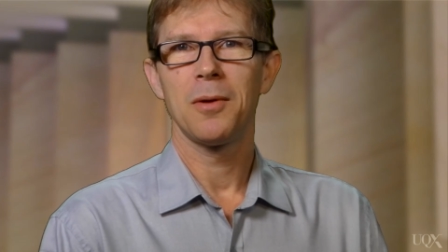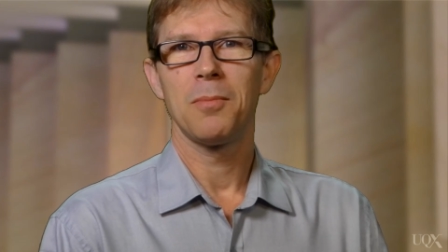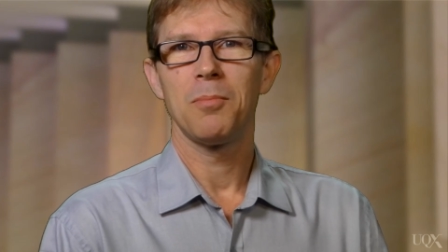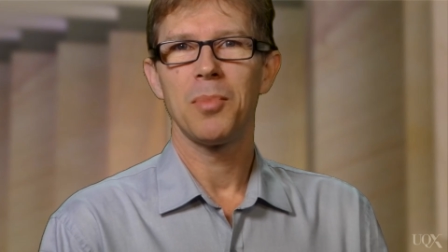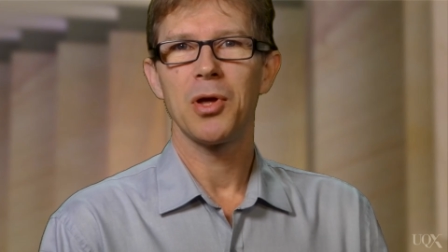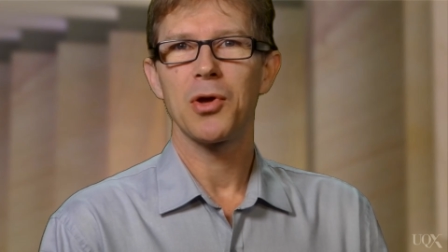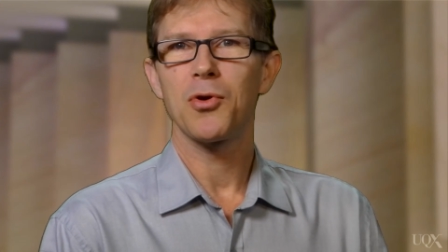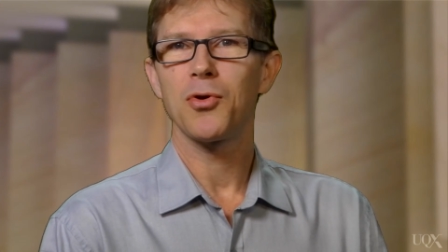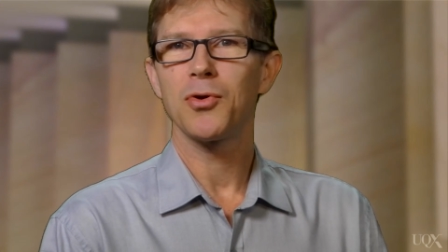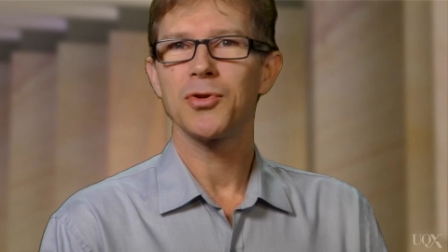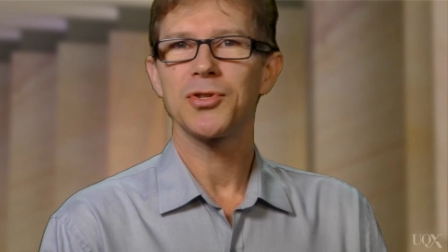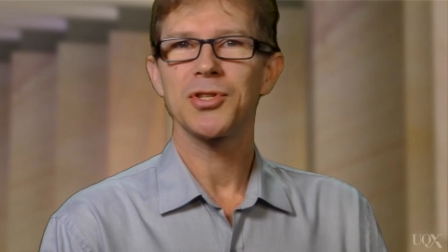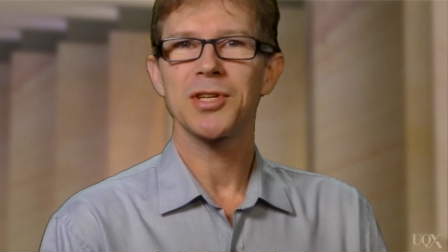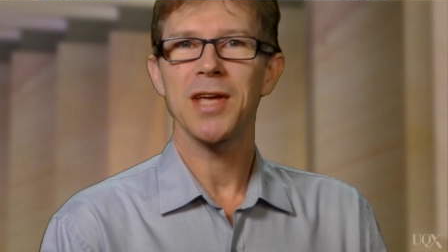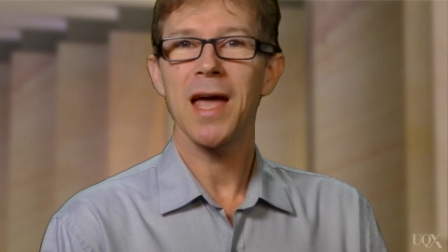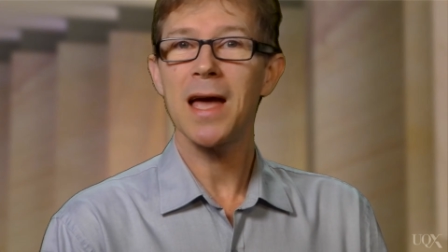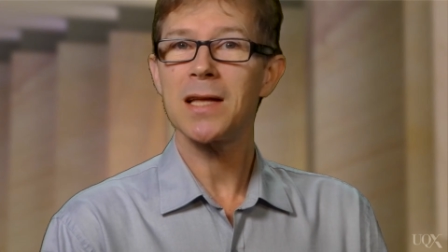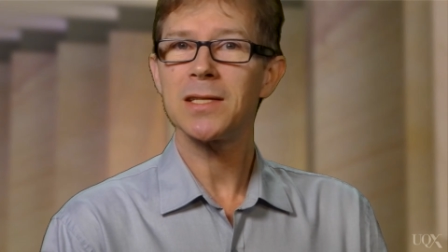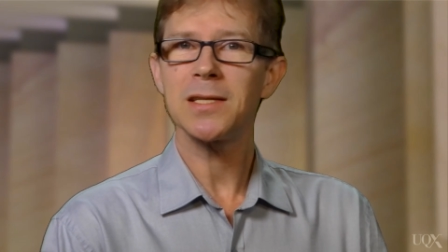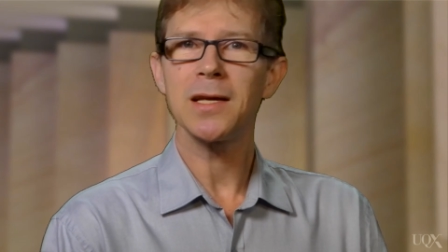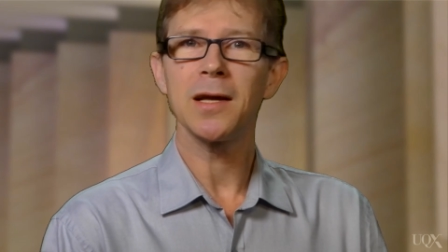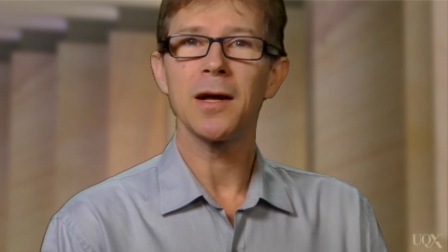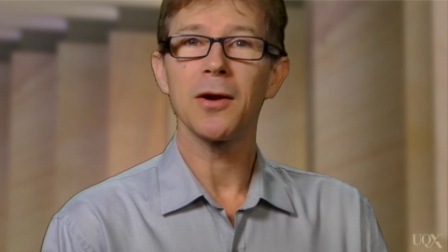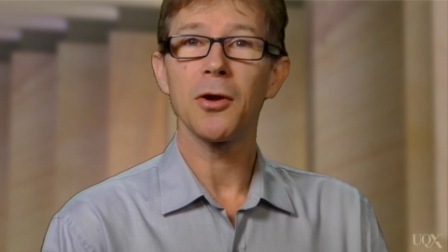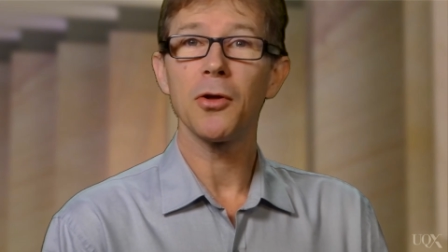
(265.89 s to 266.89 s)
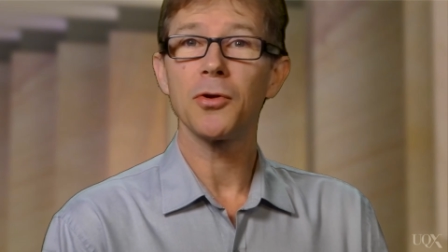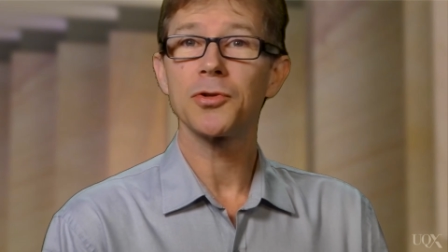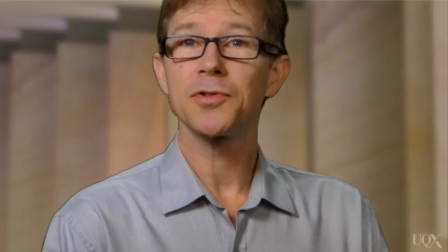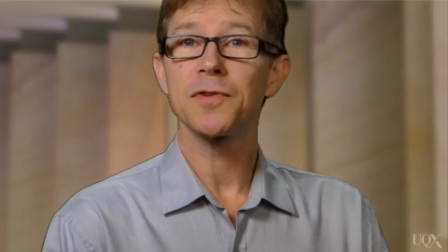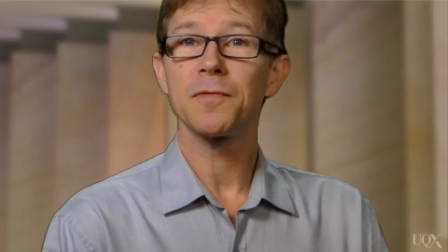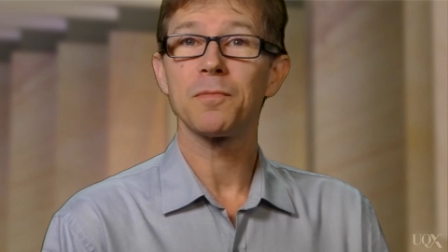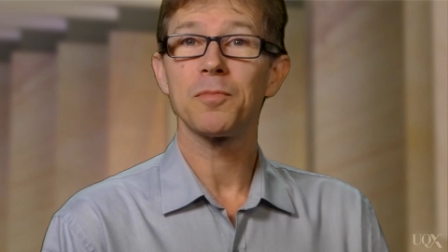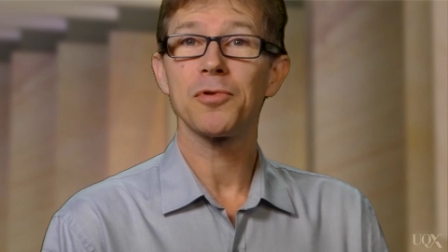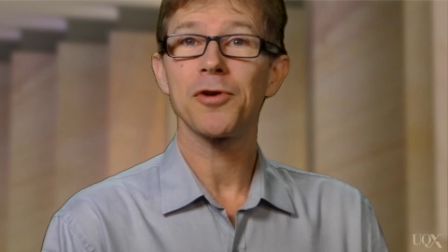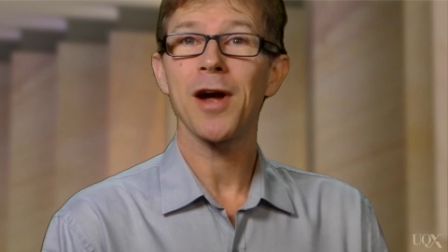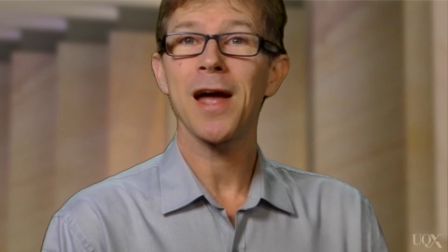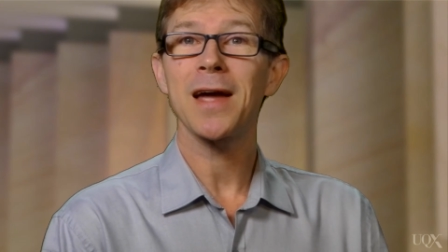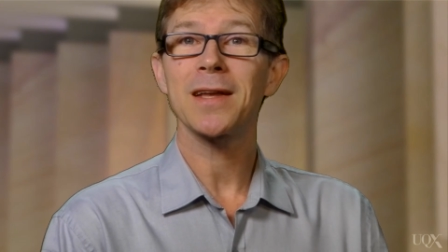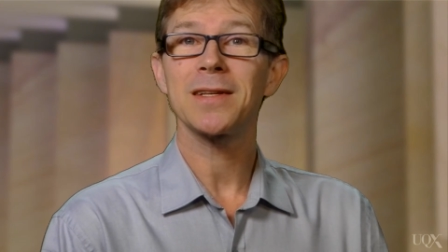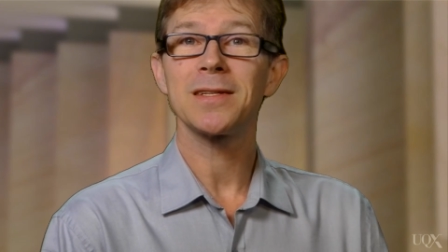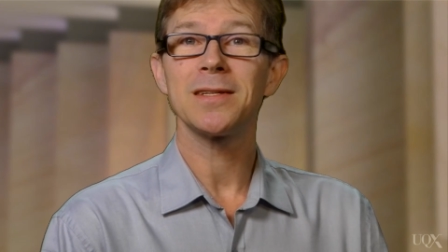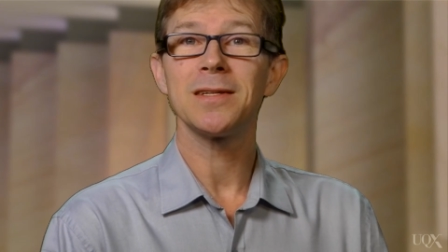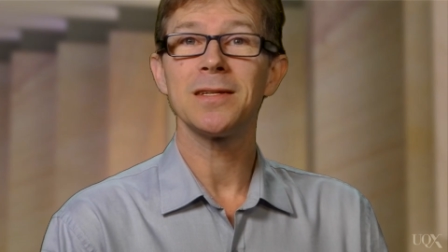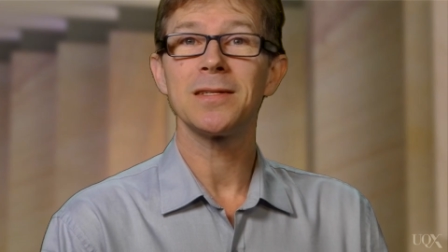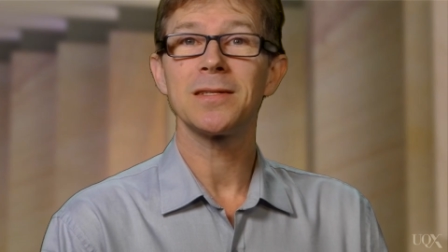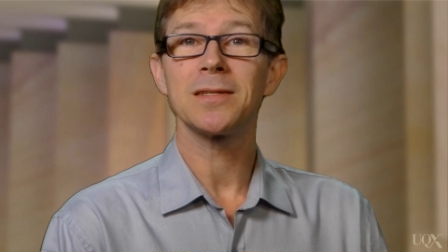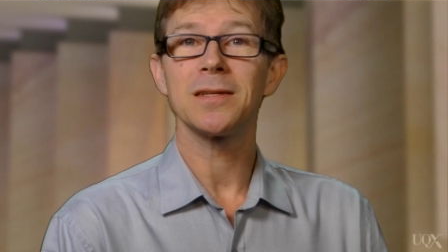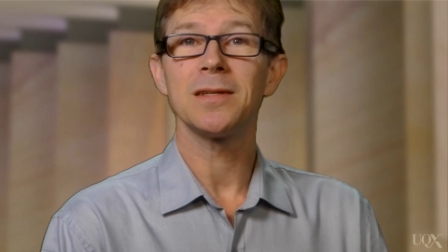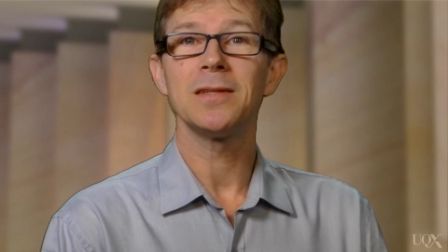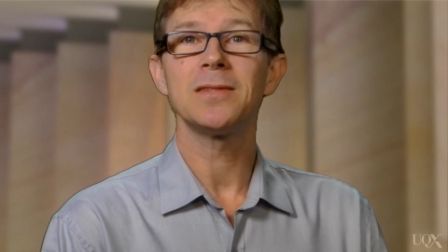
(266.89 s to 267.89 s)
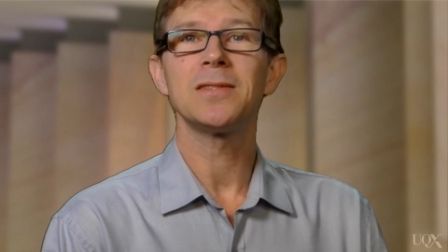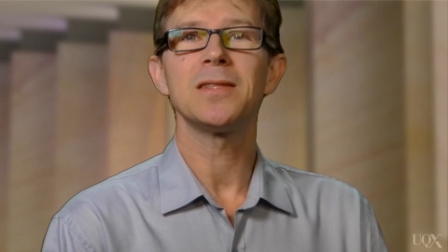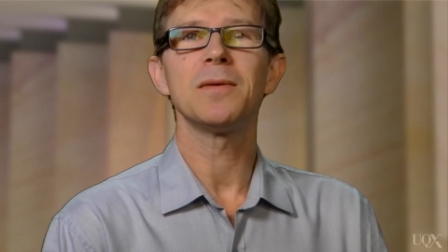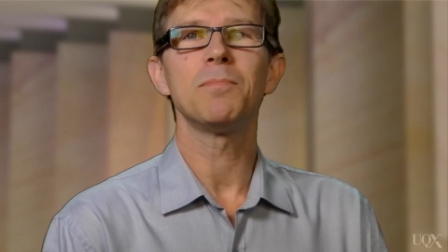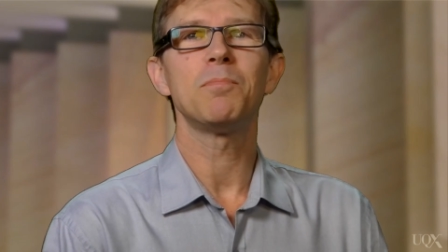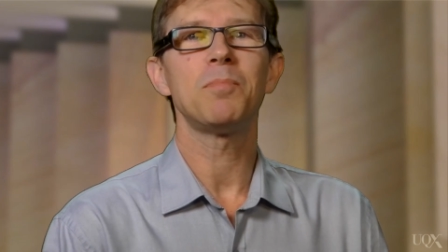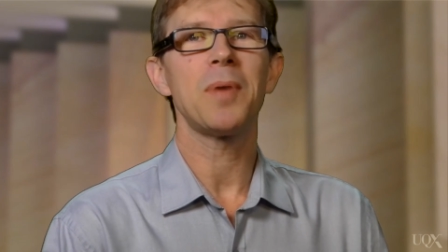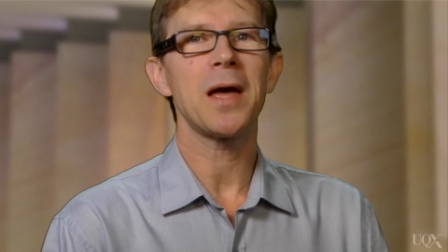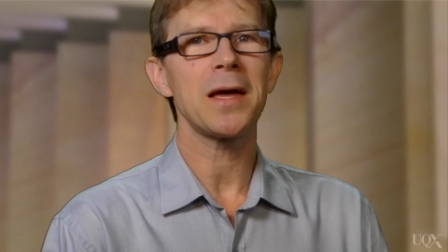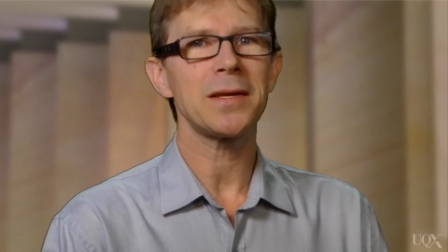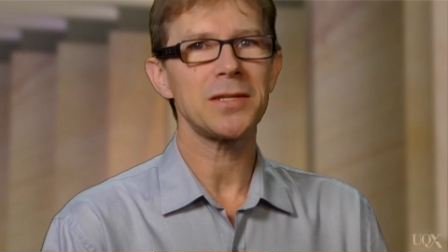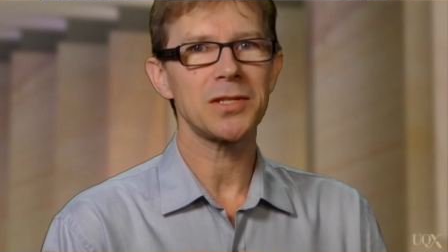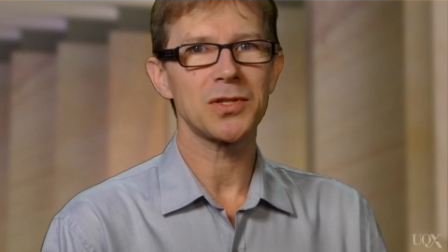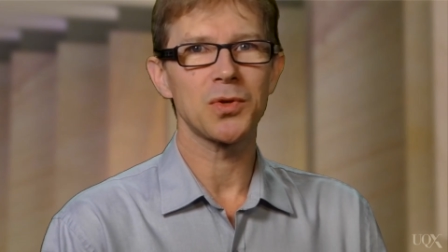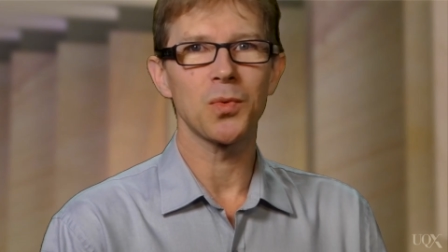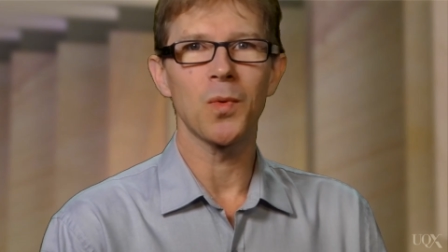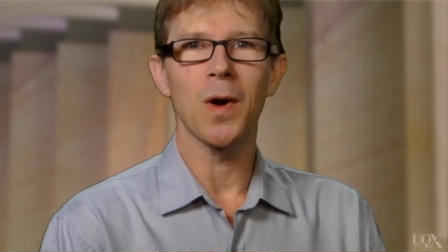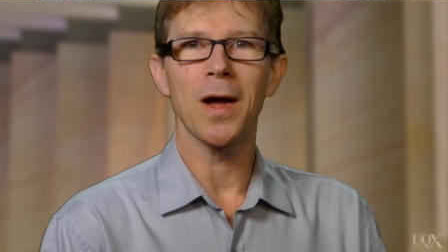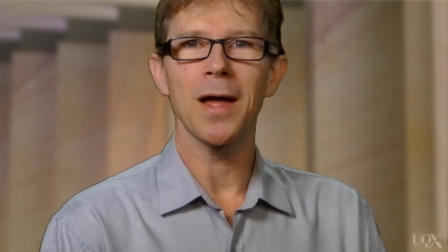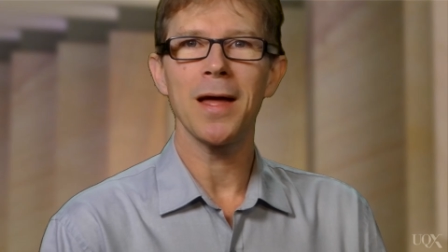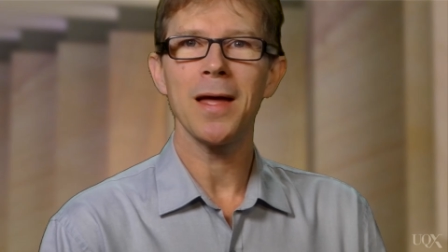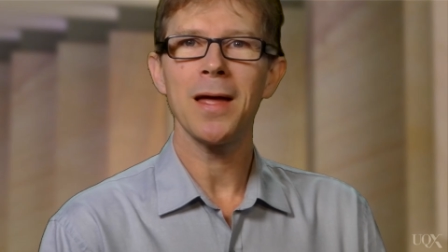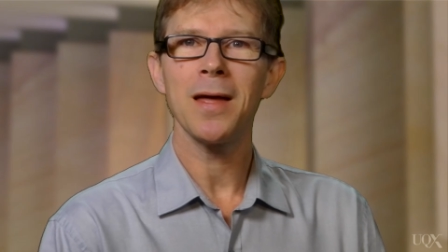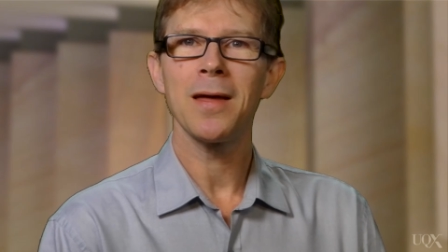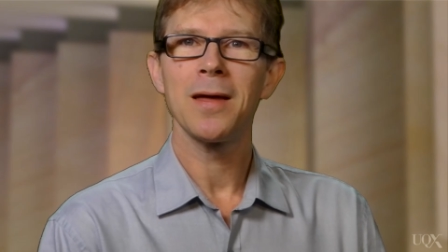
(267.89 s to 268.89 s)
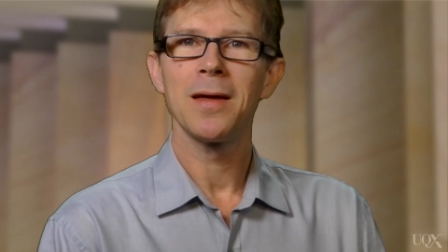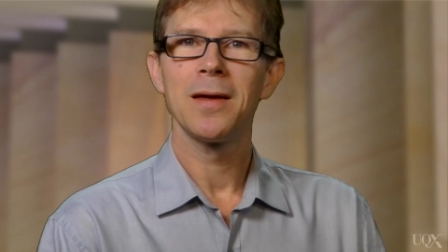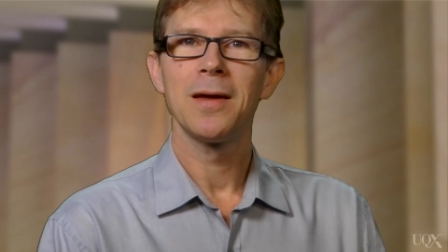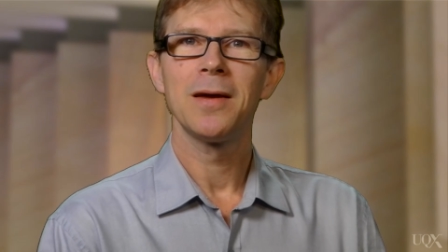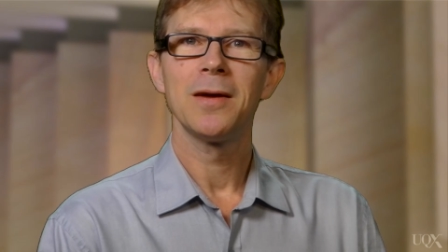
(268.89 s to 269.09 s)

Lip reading: because getting a lot of practice is the best way